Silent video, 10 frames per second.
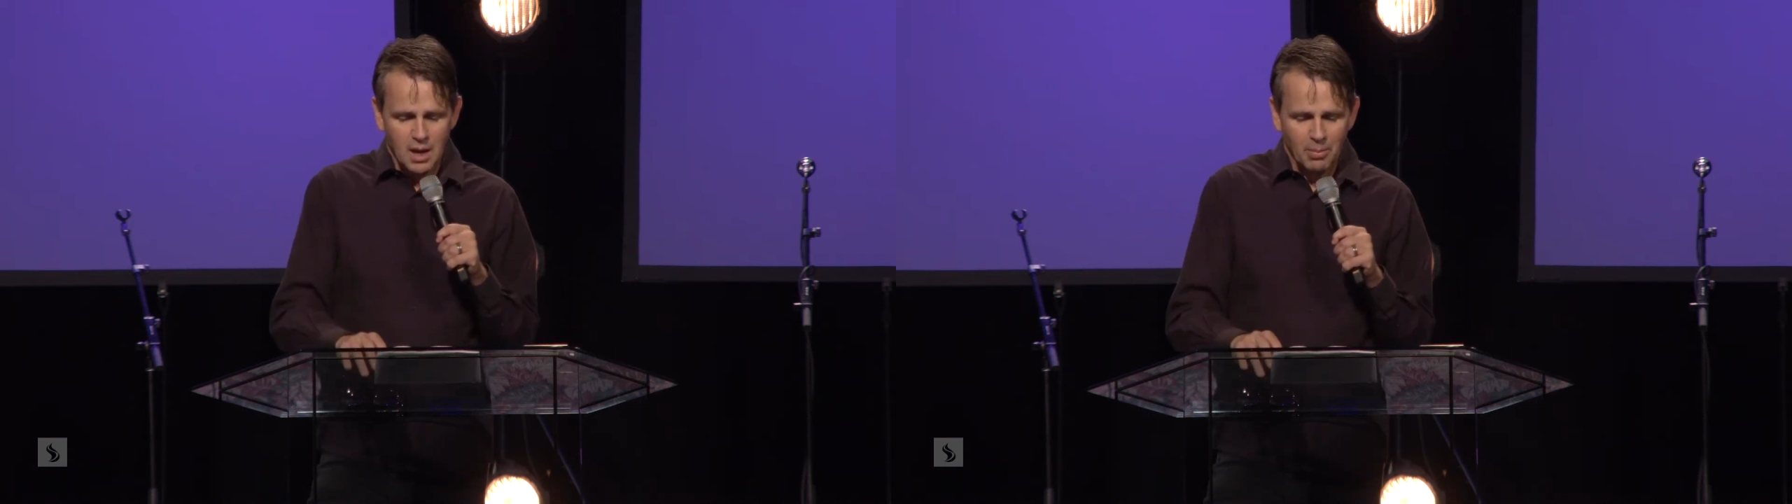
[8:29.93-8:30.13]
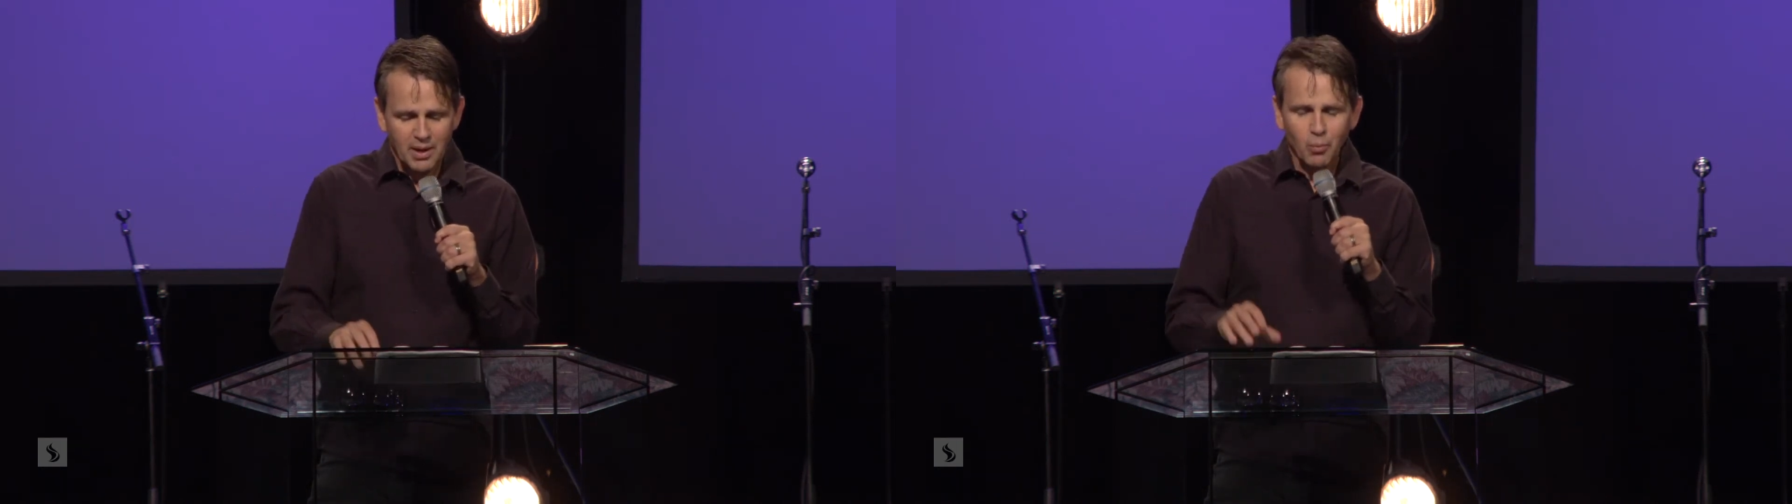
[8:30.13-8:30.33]

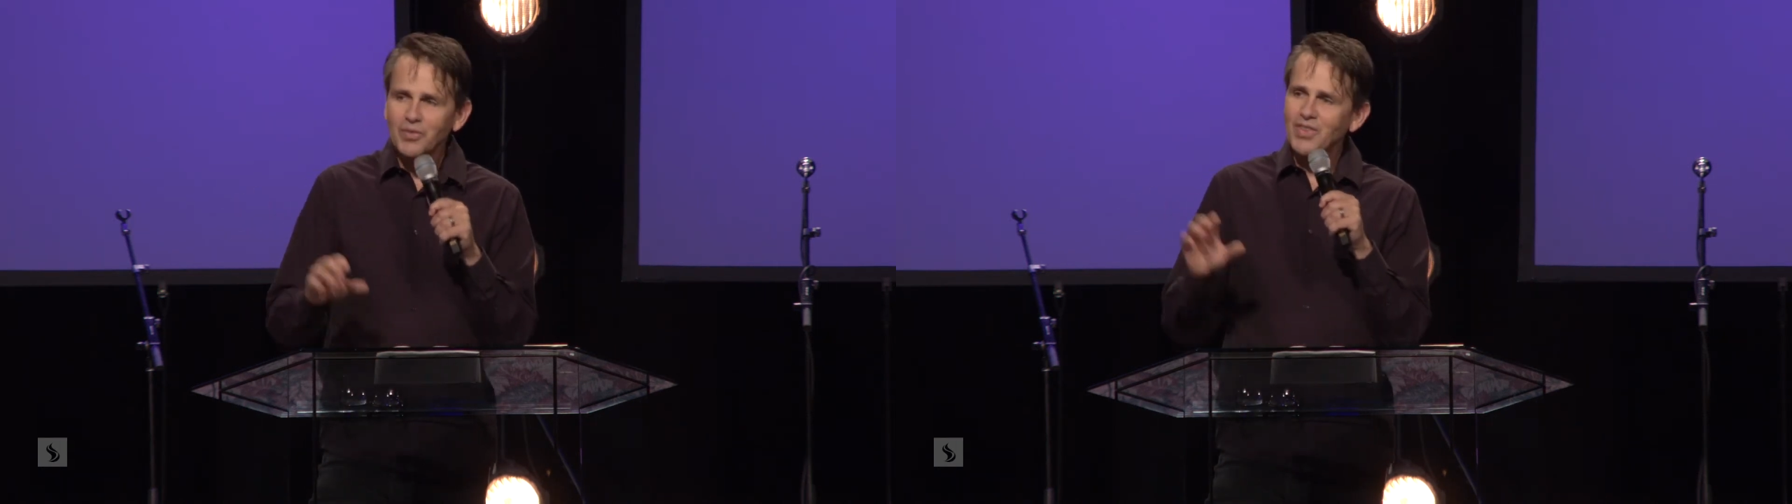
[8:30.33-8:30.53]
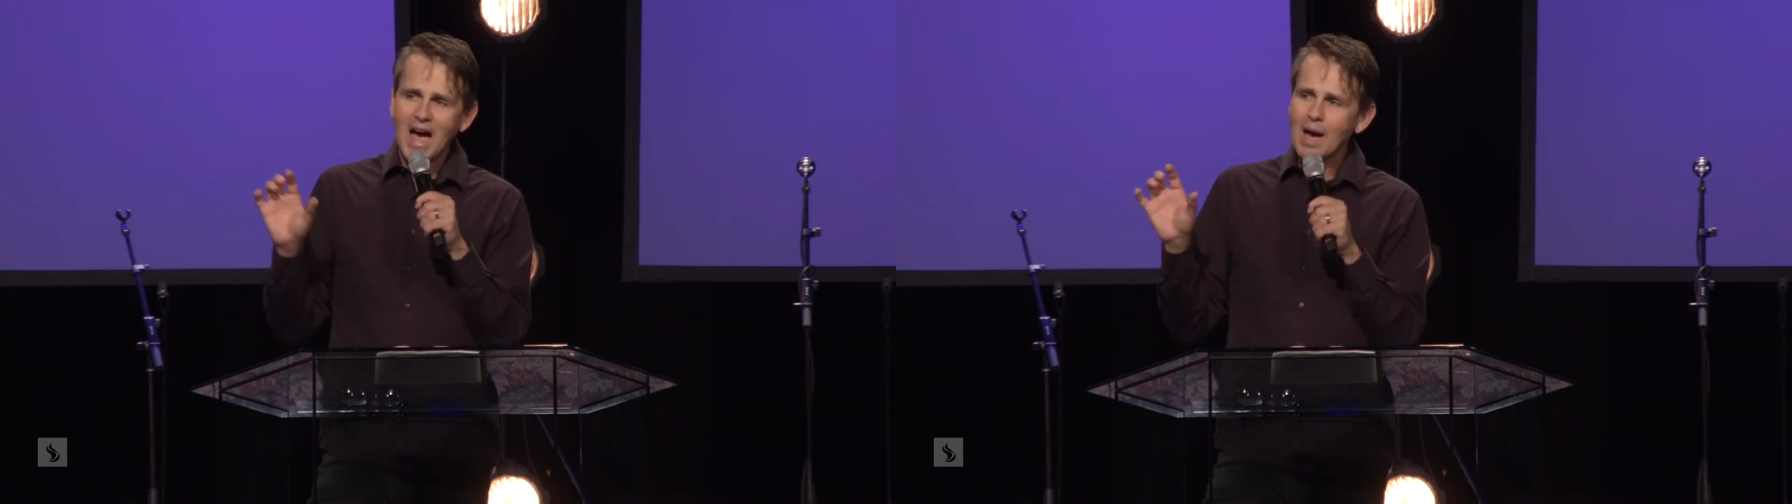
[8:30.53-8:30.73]
But
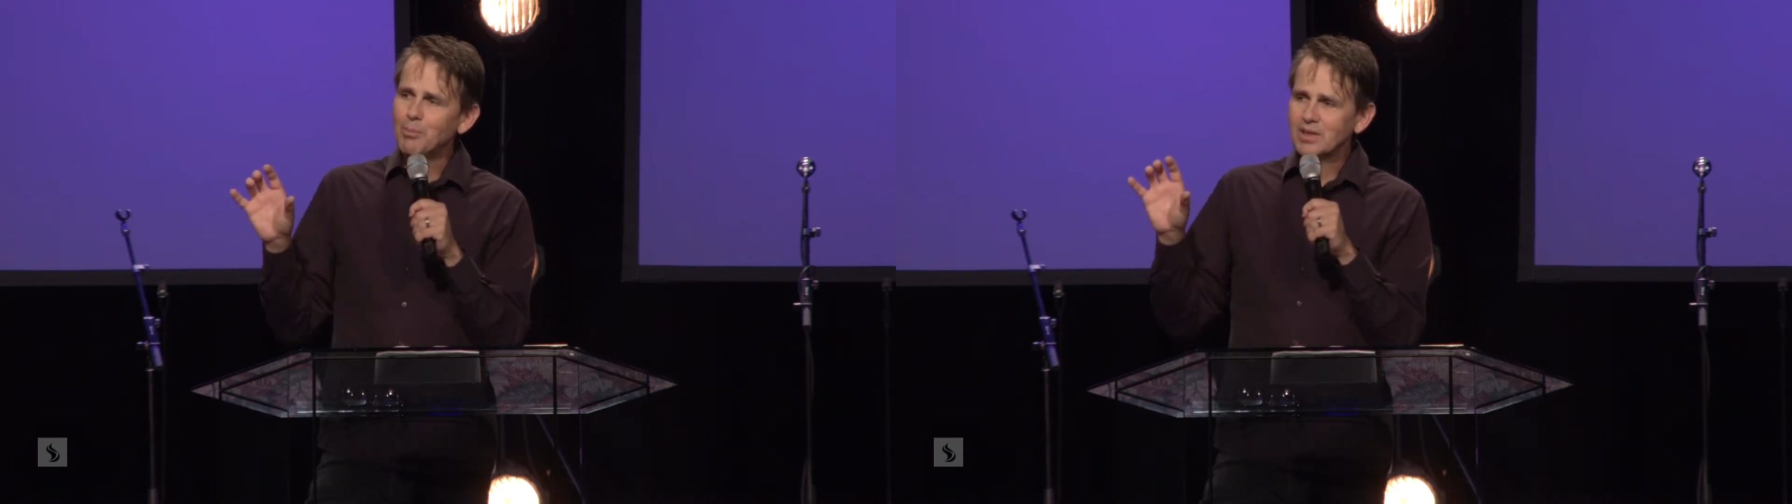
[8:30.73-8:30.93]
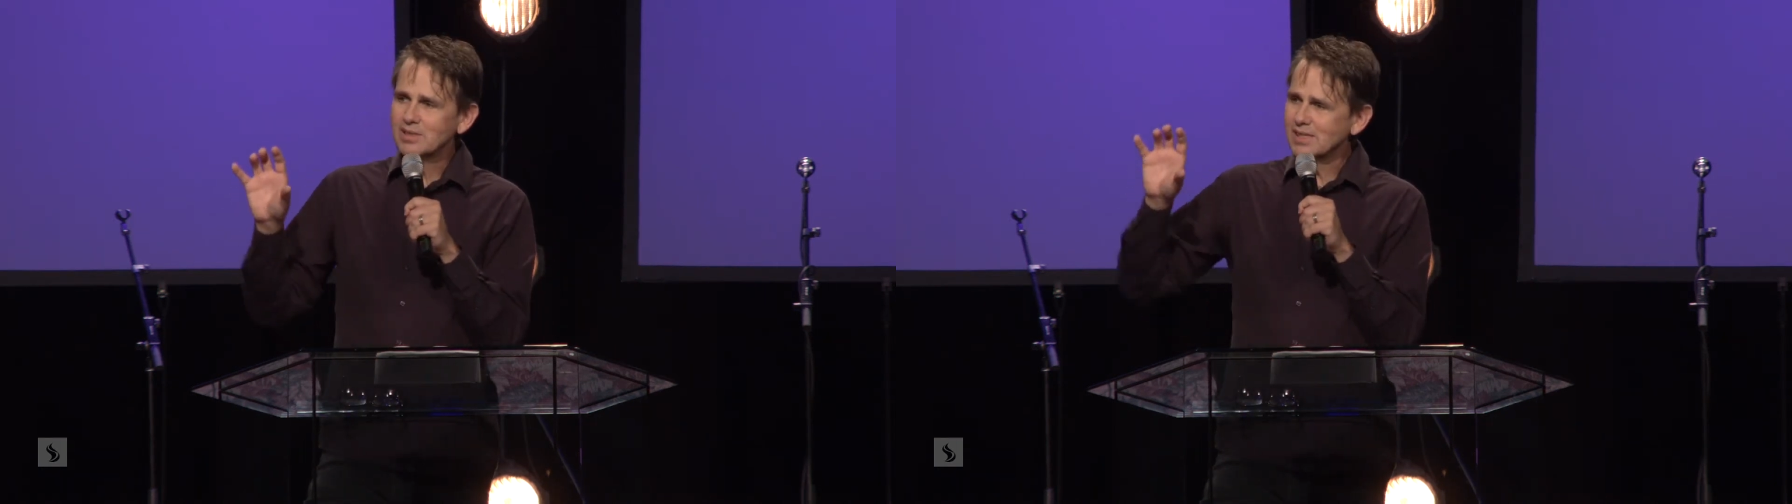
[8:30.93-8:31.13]
what
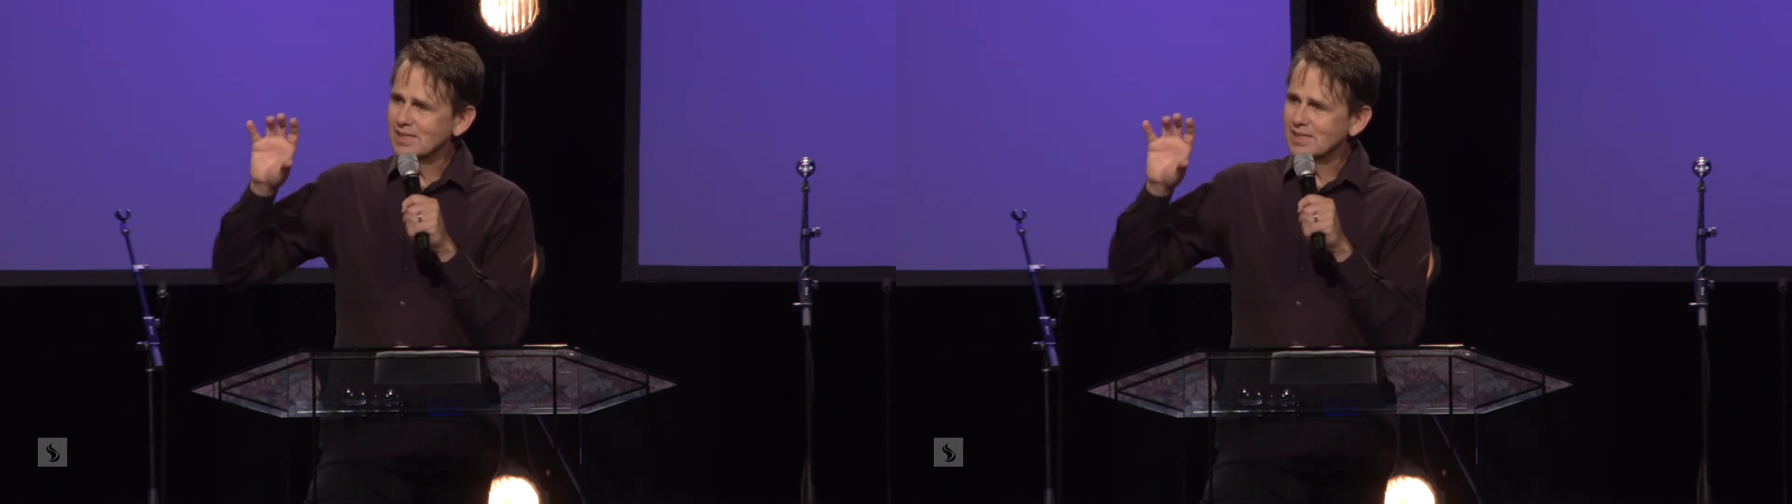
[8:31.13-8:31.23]
happened is